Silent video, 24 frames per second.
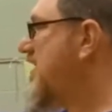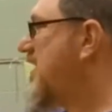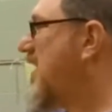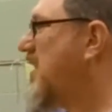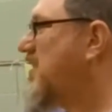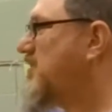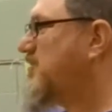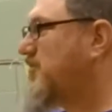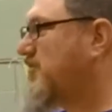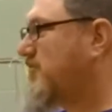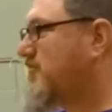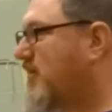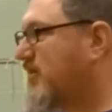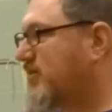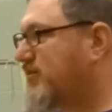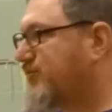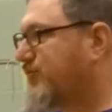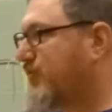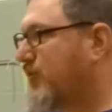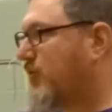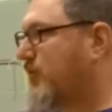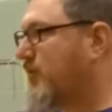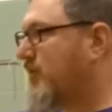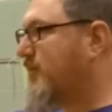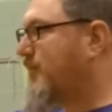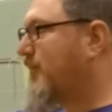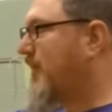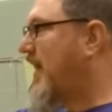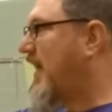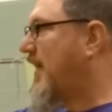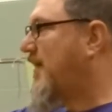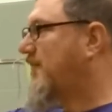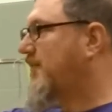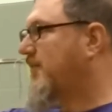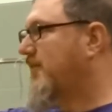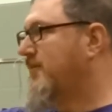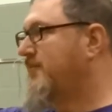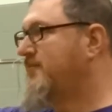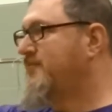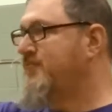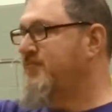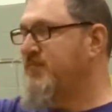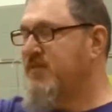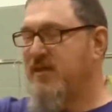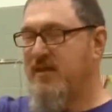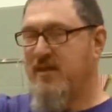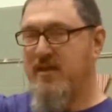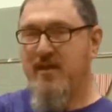not too much forward power.
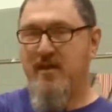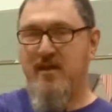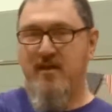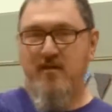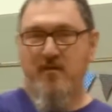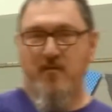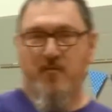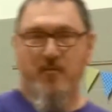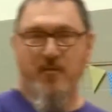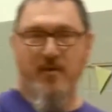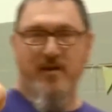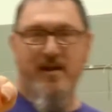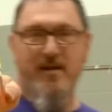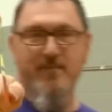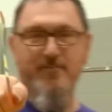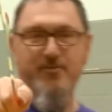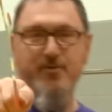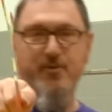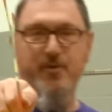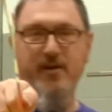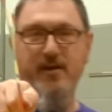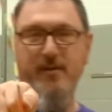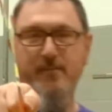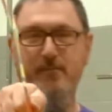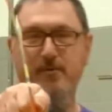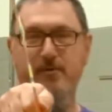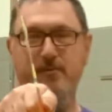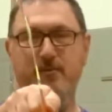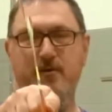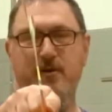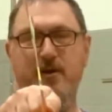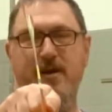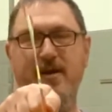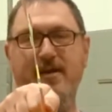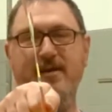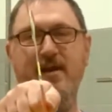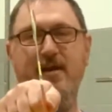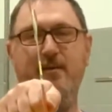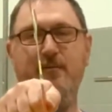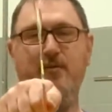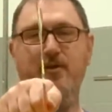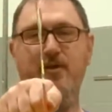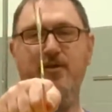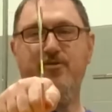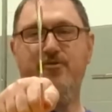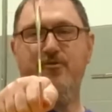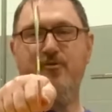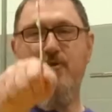When I'm throwing a boomerang, I
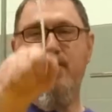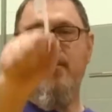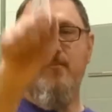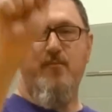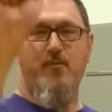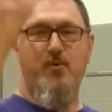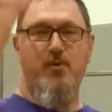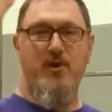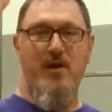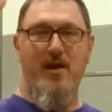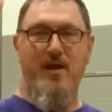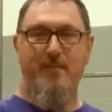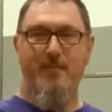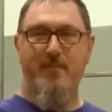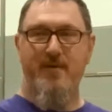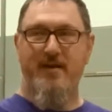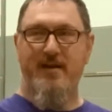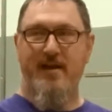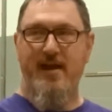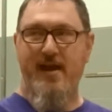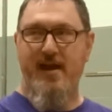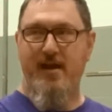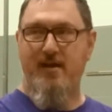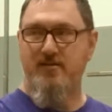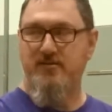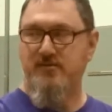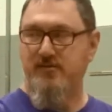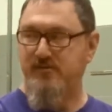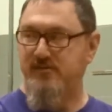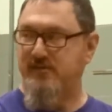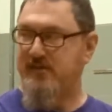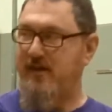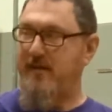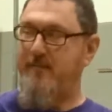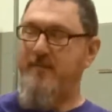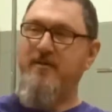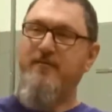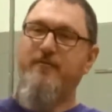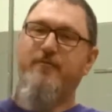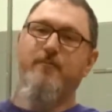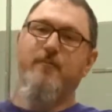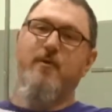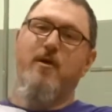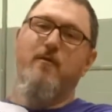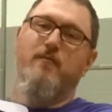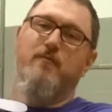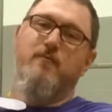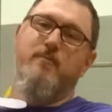want to throw it more up and down, so it's coming
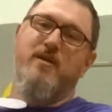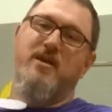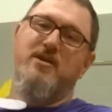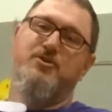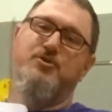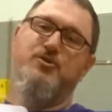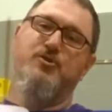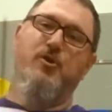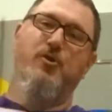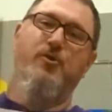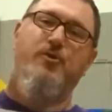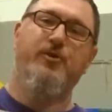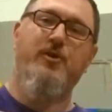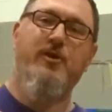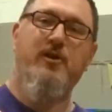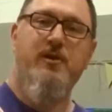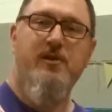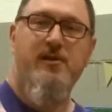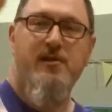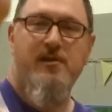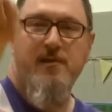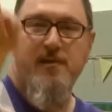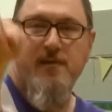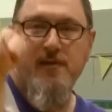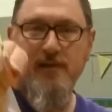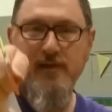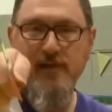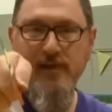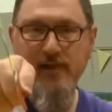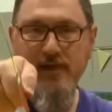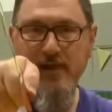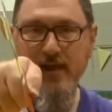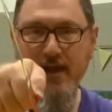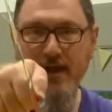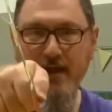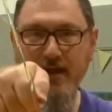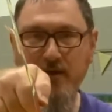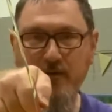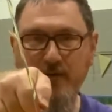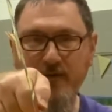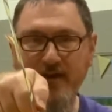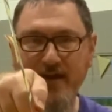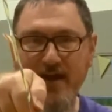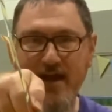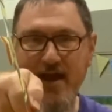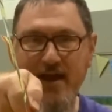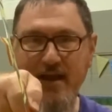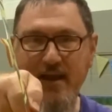from over my shoulder and
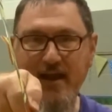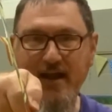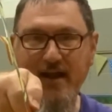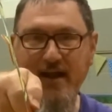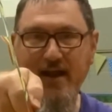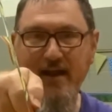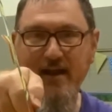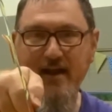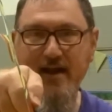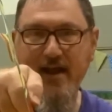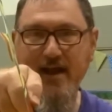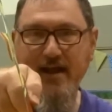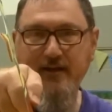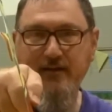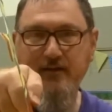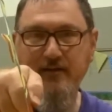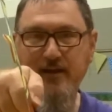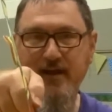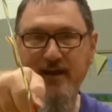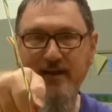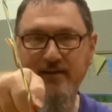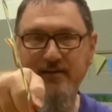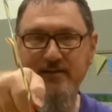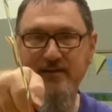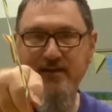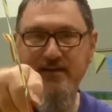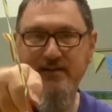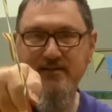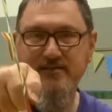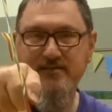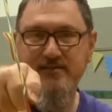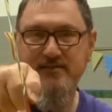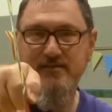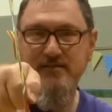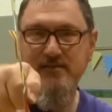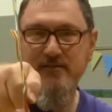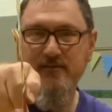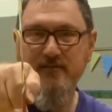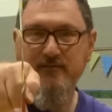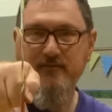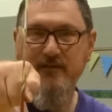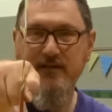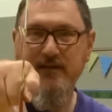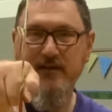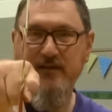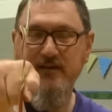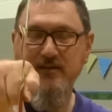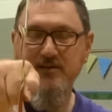going out like at an angle like this,
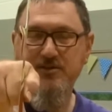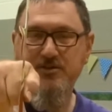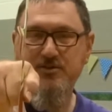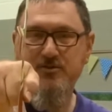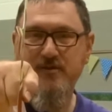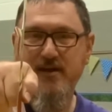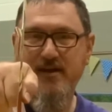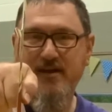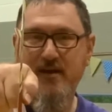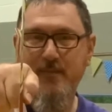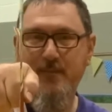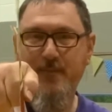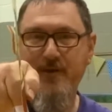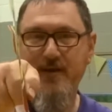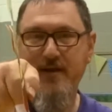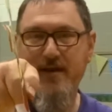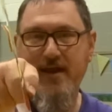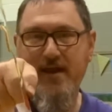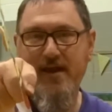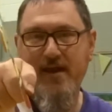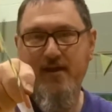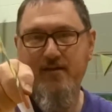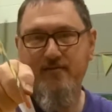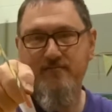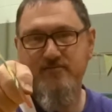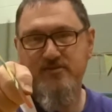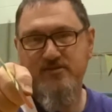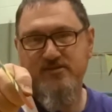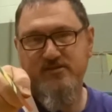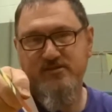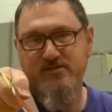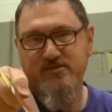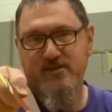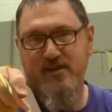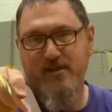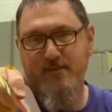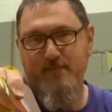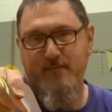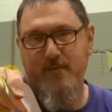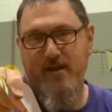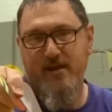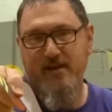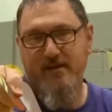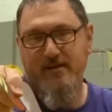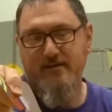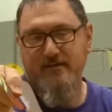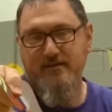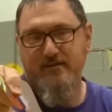nearly straight up and down,
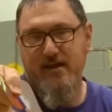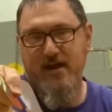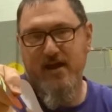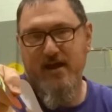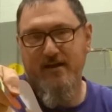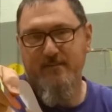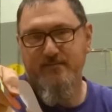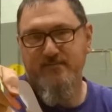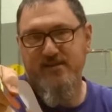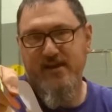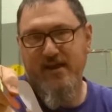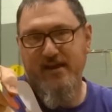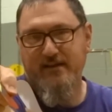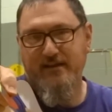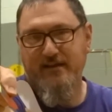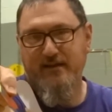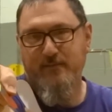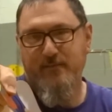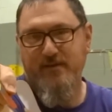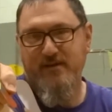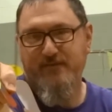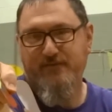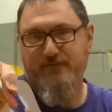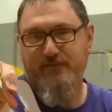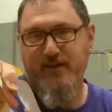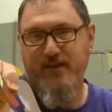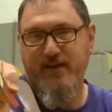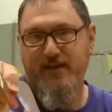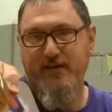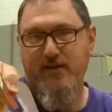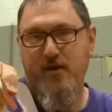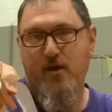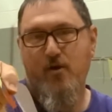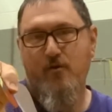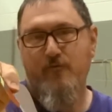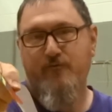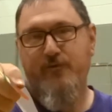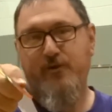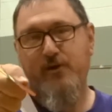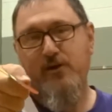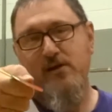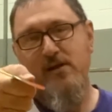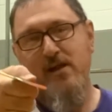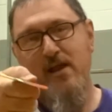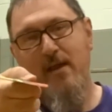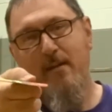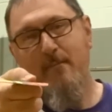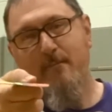sometimes a little bit of lean
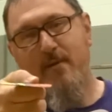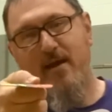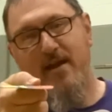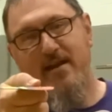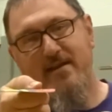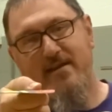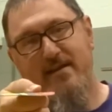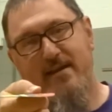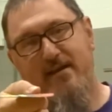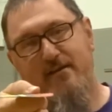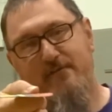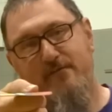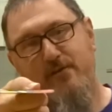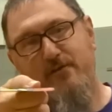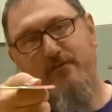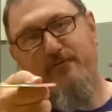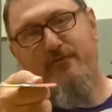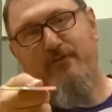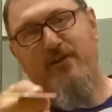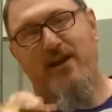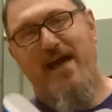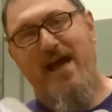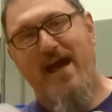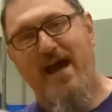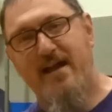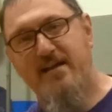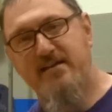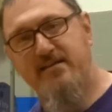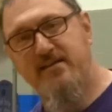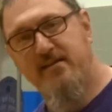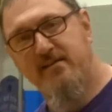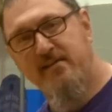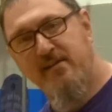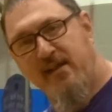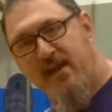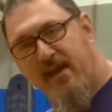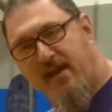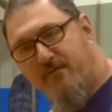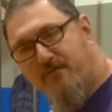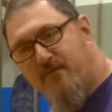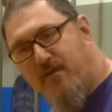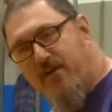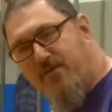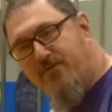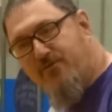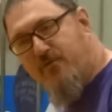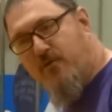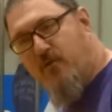over, but never flat. If
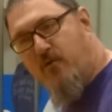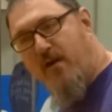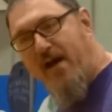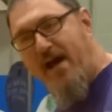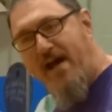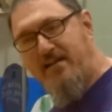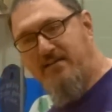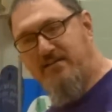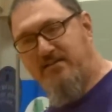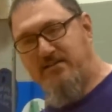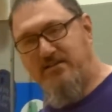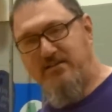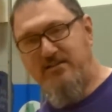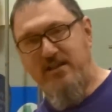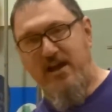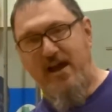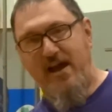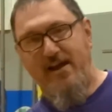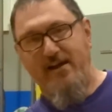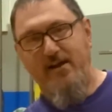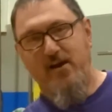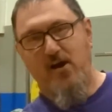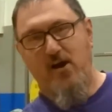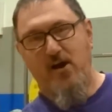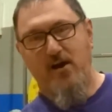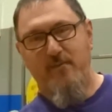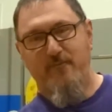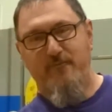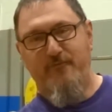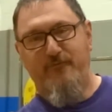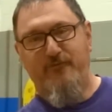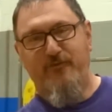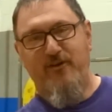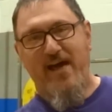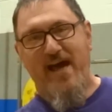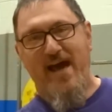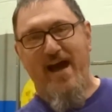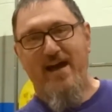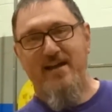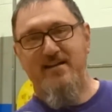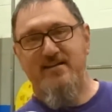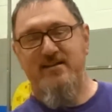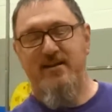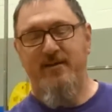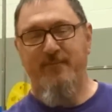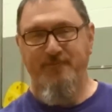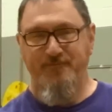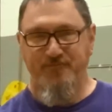I throw out sidearm
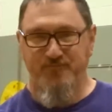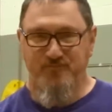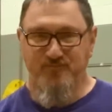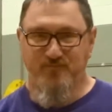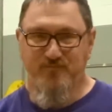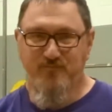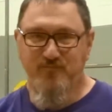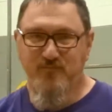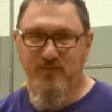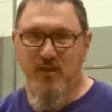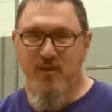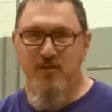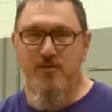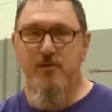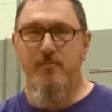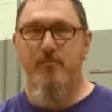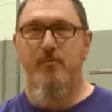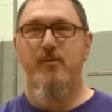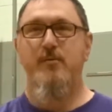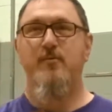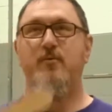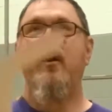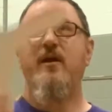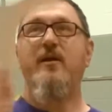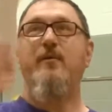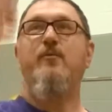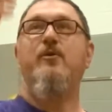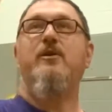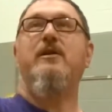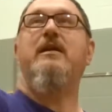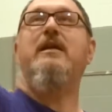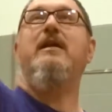flat, the boomerang will